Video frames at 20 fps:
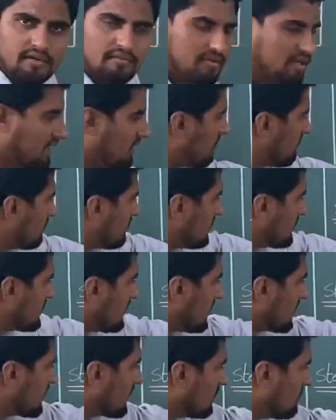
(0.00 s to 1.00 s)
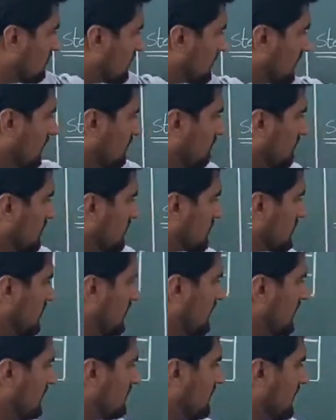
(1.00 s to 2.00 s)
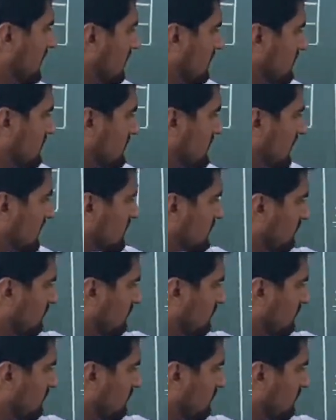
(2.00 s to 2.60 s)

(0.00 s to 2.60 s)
we have these uncovered numbers, that is 6,